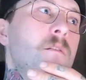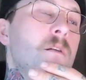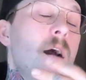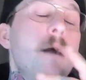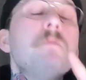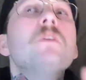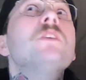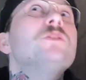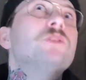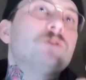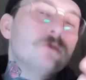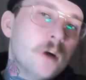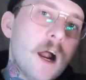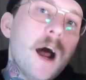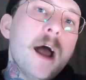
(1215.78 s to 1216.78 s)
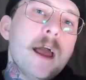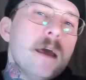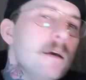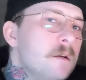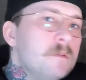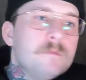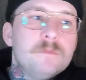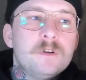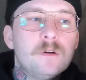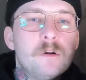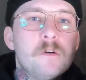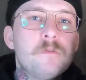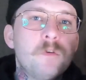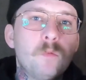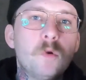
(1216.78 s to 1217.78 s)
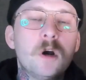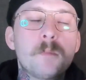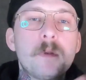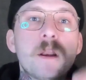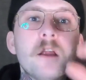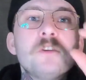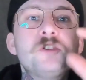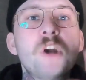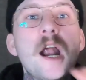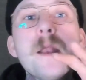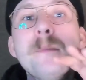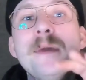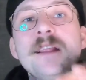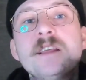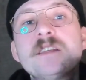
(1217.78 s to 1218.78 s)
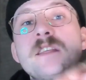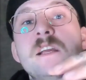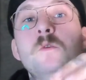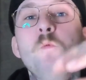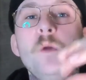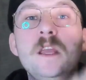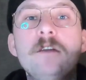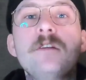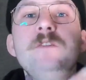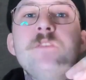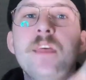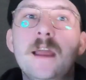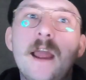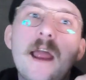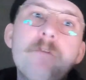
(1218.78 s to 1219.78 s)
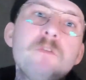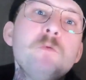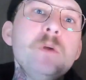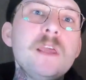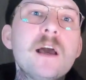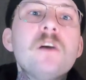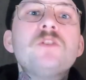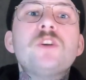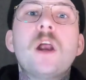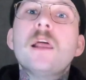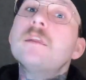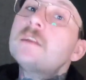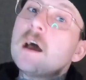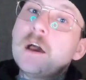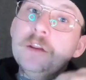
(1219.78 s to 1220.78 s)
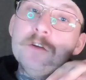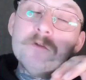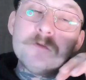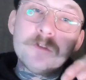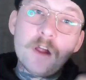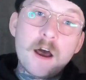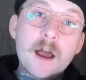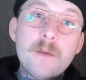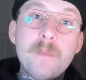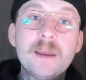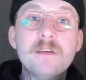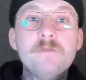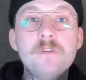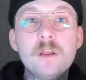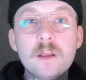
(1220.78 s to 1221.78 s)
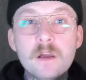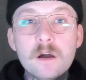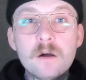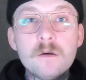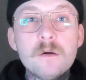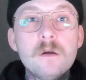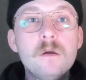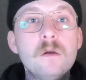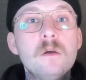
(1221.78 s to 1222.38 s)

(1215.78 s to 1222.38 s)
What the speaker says: I'm going to try. I don't know if it'll work, but I'm going to try to make this, like, a weekly thing. Every week I'll try to tie a new fly, make a video,